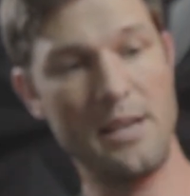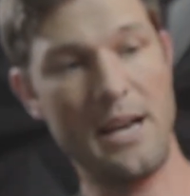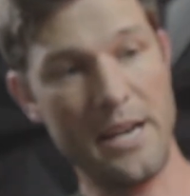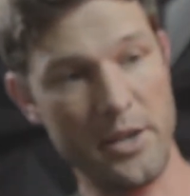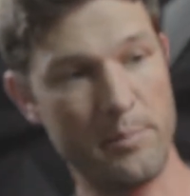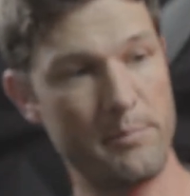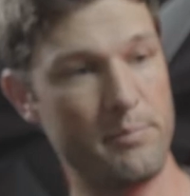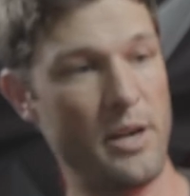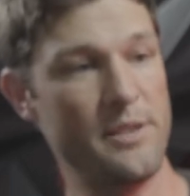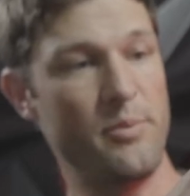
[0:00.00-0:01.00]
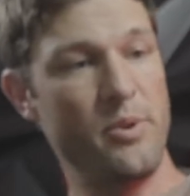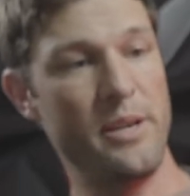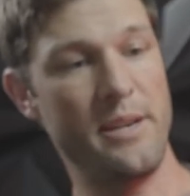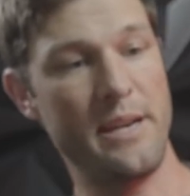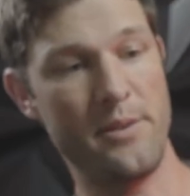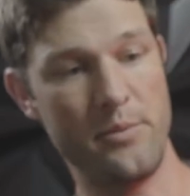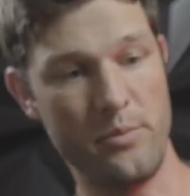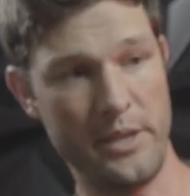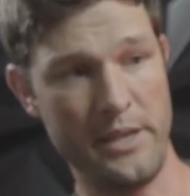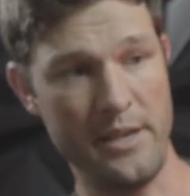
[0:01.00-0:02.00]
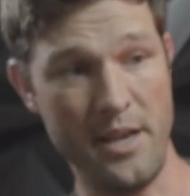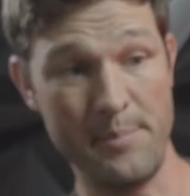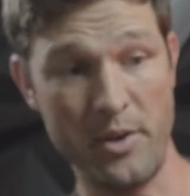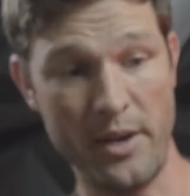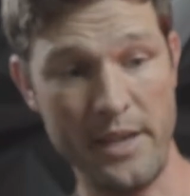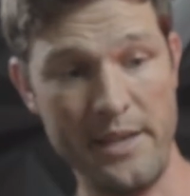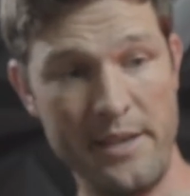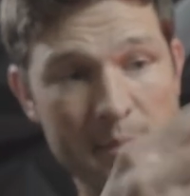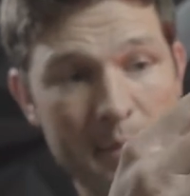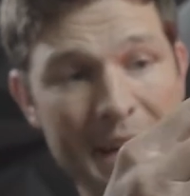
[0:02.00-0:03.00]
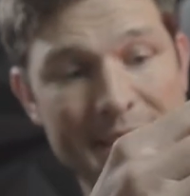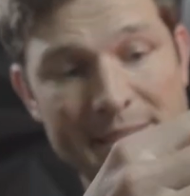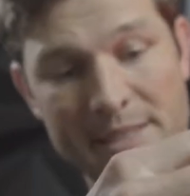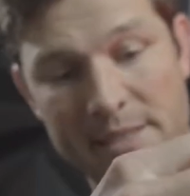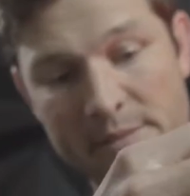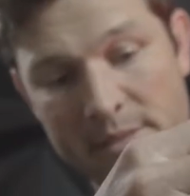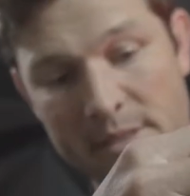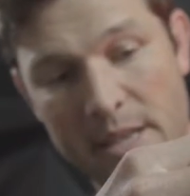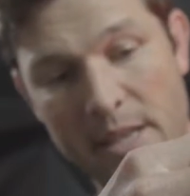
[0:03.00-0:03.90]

higher price point now, we're getting an upgrade in the bat sleeves.